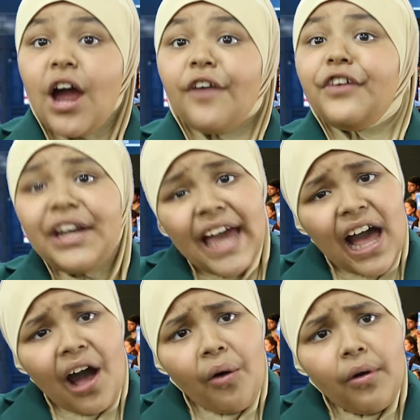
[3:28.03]
For
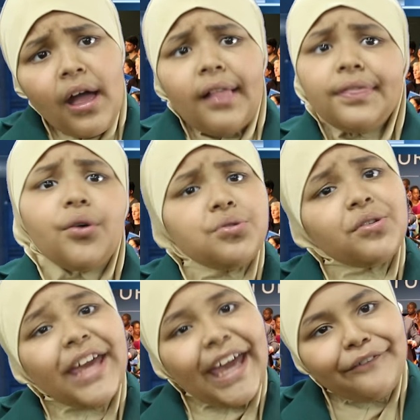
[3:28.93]
now, those who
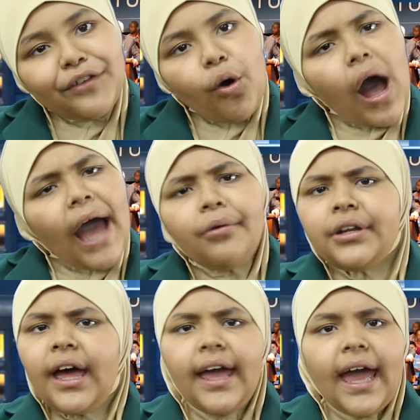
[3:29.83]
can vote, I will
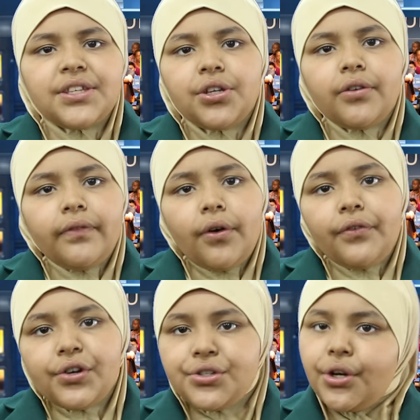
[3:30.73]
not ask you to vote
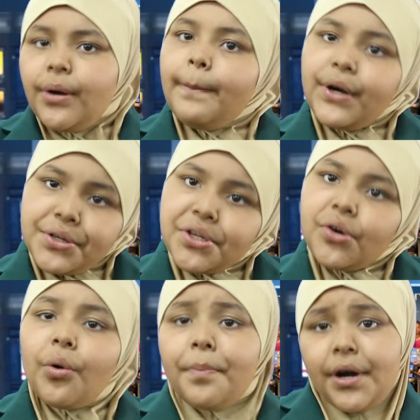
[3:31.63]
for a certain person
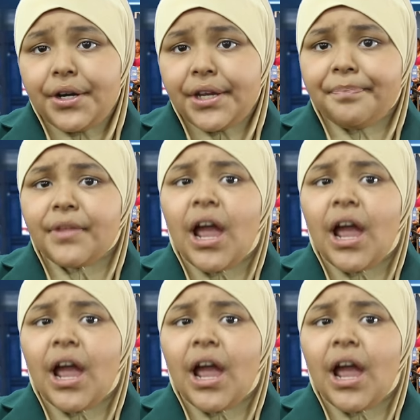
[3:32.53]
or party.